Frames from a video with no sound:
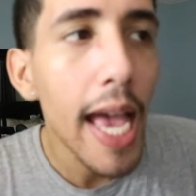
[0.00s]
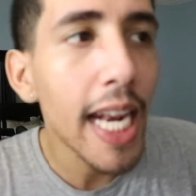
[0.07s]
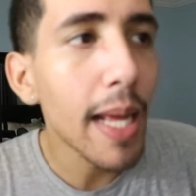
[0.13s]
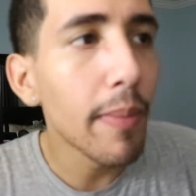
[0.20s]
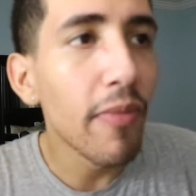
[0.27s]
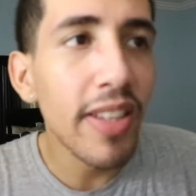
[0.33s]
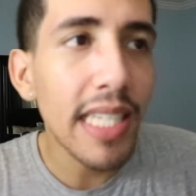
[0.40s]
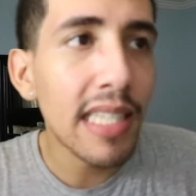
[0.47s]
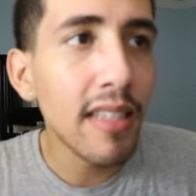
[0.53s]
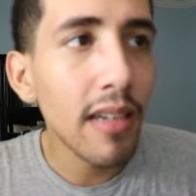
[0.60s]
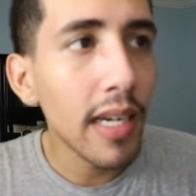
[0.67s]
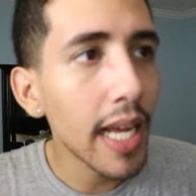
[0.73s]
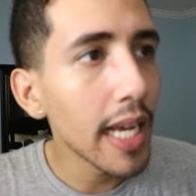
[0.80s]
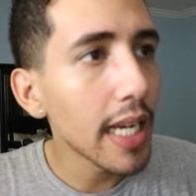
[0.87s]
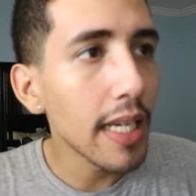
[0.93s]
And I'm sitting
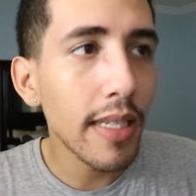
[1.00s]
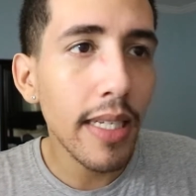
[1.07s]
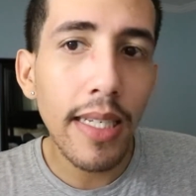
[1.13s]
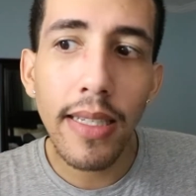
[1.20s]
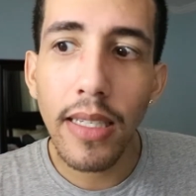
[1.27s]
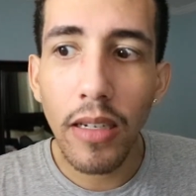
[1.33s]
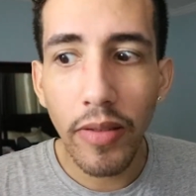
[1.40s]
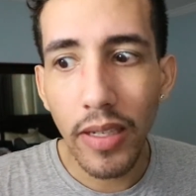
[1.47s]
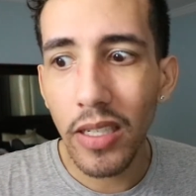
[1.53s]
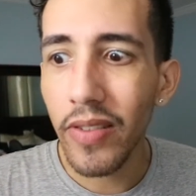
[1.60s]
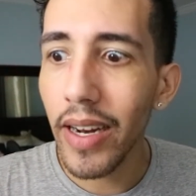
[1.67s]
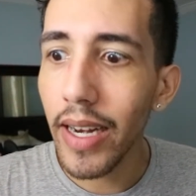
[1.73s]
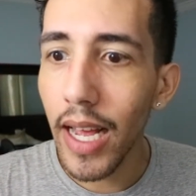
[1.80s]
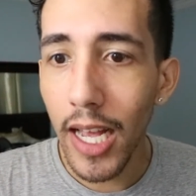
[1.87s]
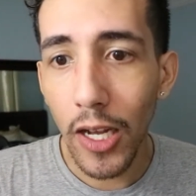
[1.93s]
like, is he serious
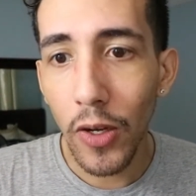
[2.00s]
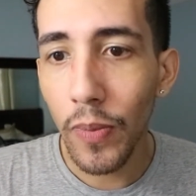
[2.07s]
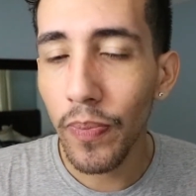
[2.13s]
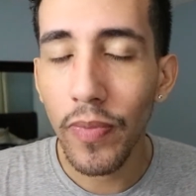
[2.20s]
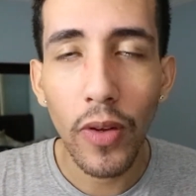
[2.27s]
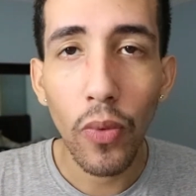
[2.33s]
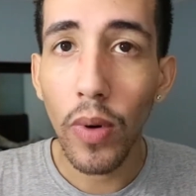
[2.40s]
right now?